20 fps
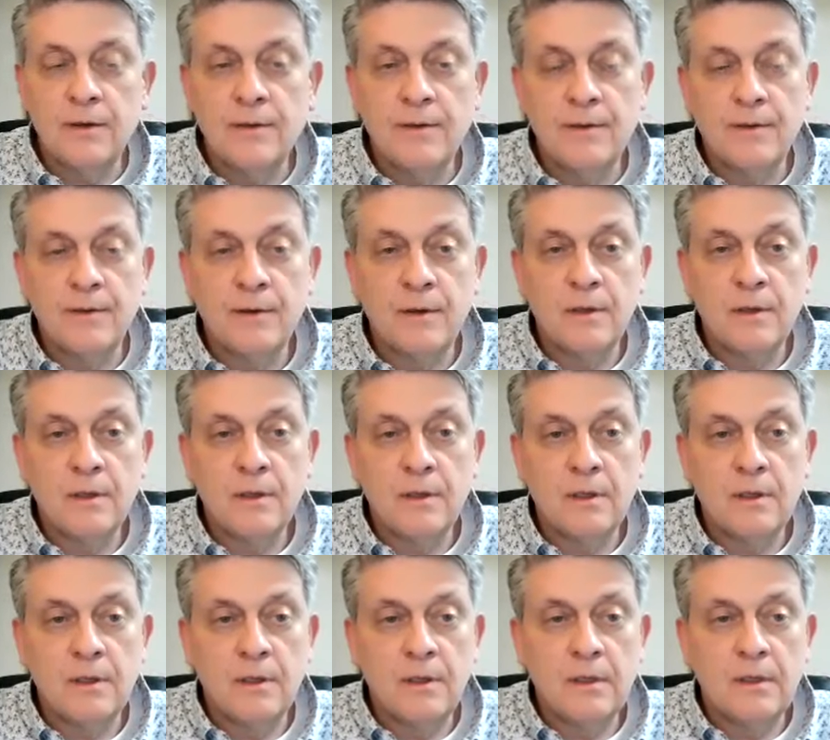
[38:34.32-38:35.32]

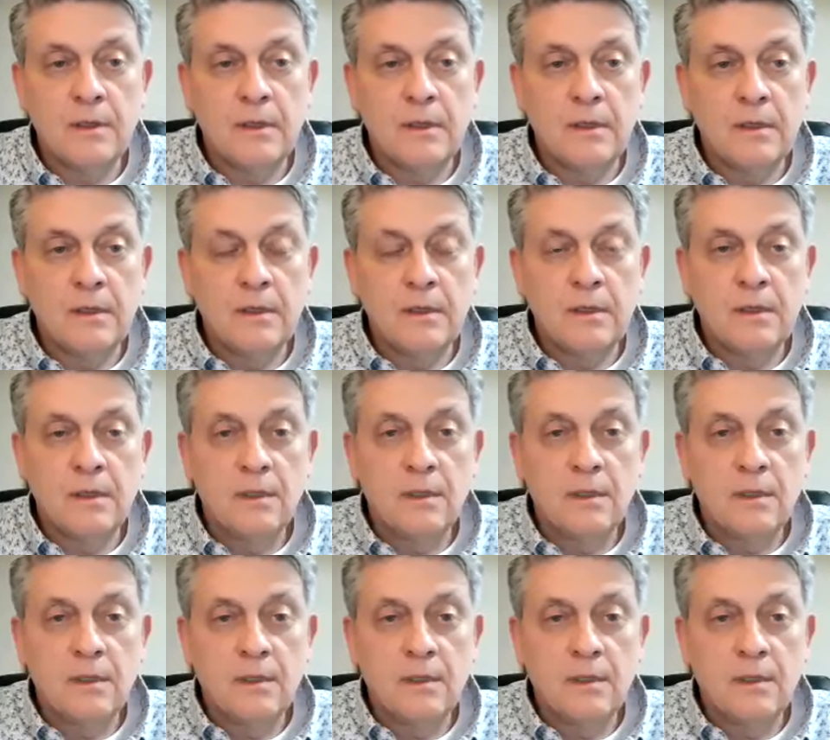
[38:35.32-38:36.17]
No one is speaking in this clip.